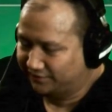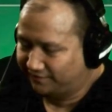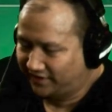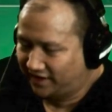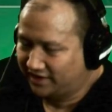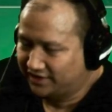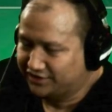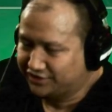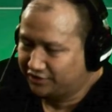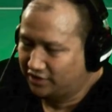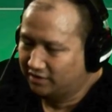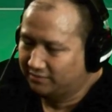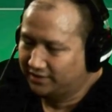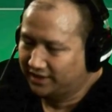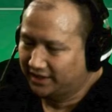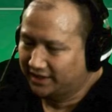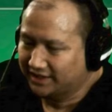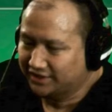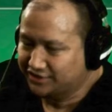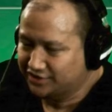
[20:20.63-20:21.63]
very strong
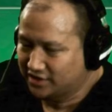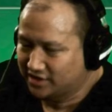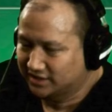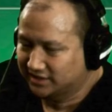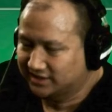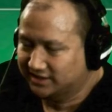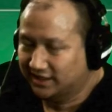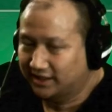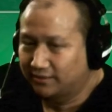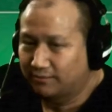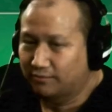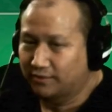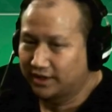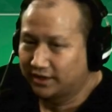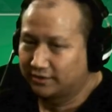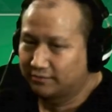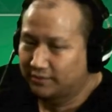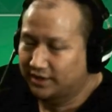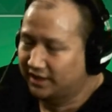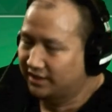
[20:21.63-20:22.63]
player like John Sin
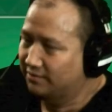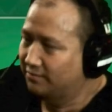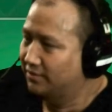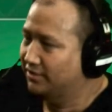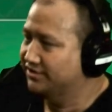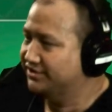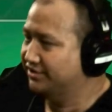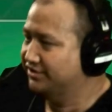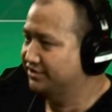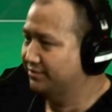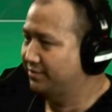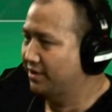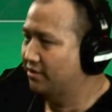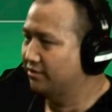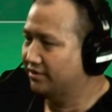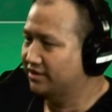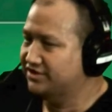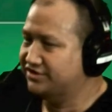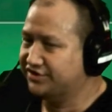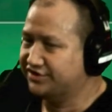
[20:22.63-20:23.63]
winning the World Series of
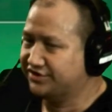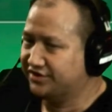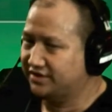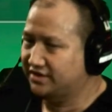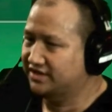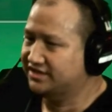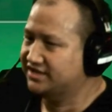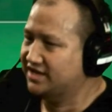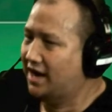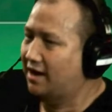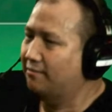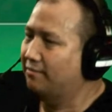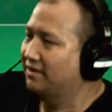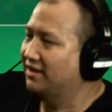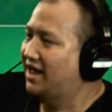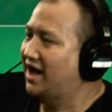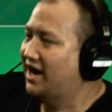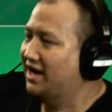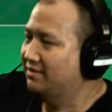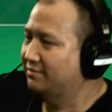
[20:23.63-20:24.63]
Poker. It's not
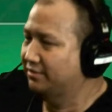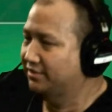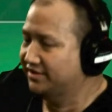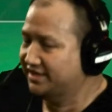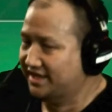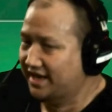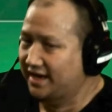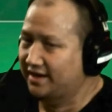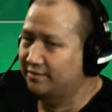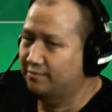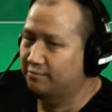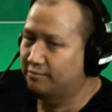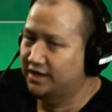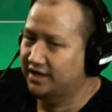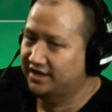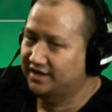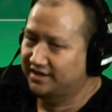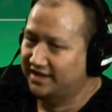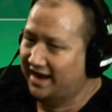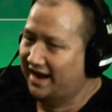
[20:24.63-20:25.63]
reliable. Yet
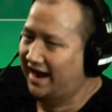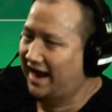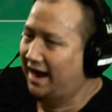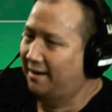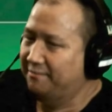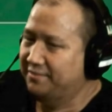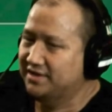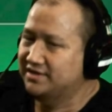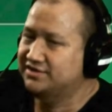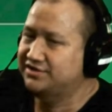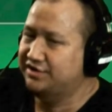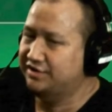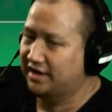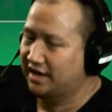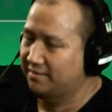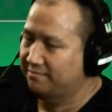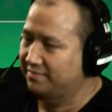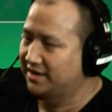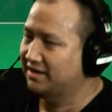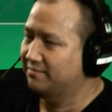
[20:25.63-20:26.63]
when that happens, you
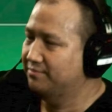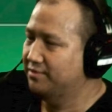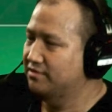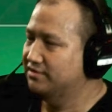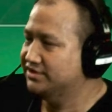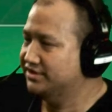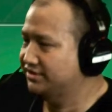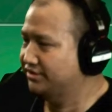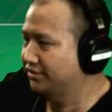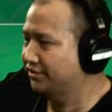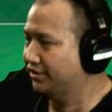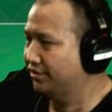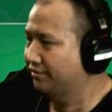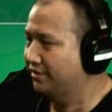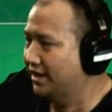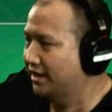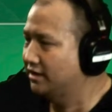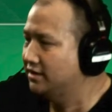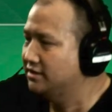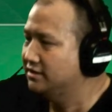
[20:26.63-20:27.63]
get a big boost in your
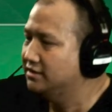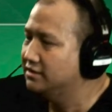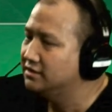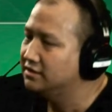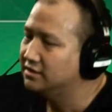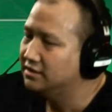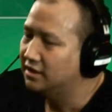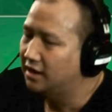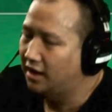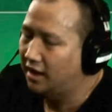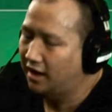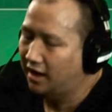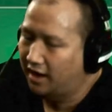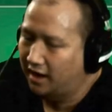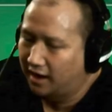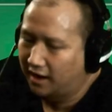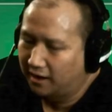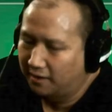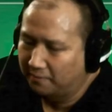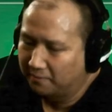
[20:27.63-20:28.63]
career.
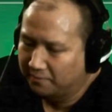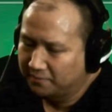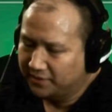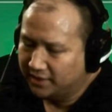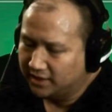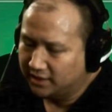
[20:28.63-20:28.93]
So